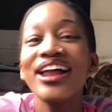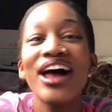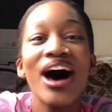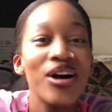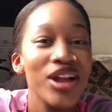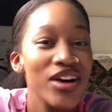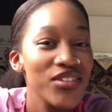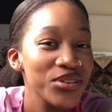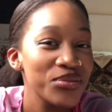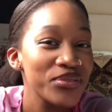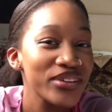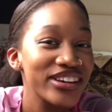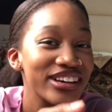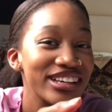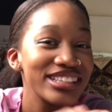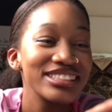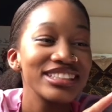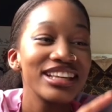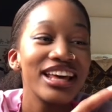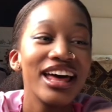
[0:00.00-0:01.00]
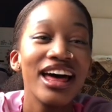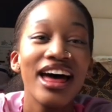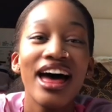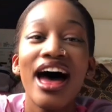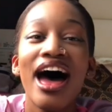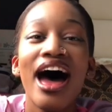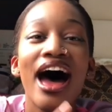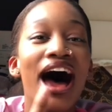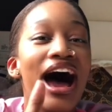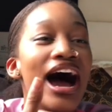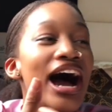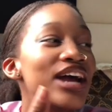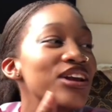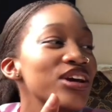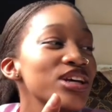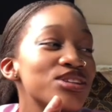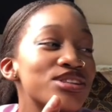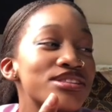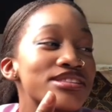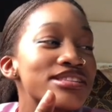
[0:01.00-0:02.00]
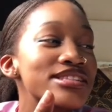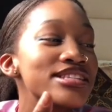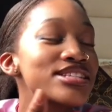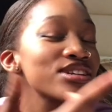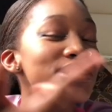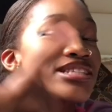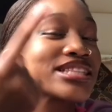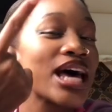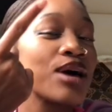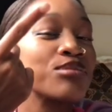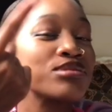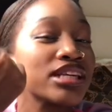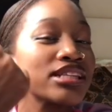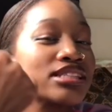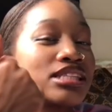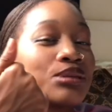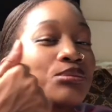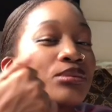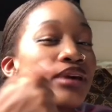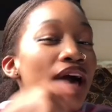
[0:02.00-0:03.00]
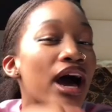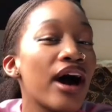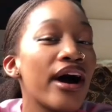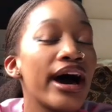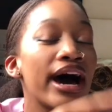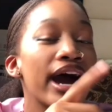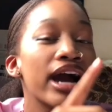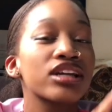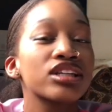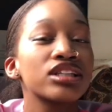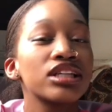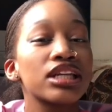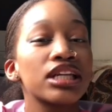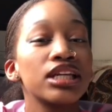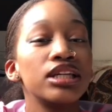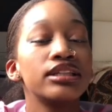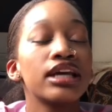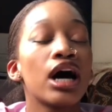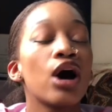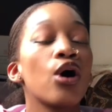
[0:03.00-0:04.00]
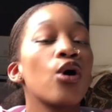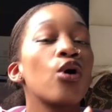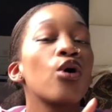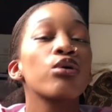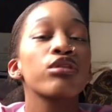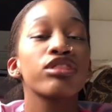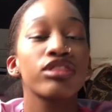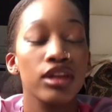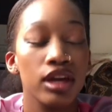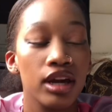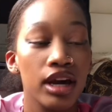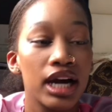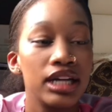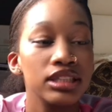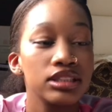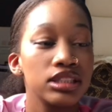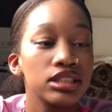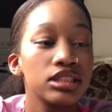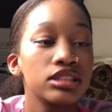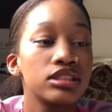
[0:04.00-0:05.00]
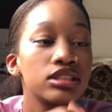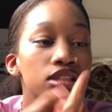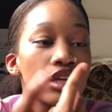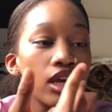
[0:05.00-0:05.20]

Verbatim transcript: Honestly, because I just, it just like hitting me how I actually cleaned that whole thing and did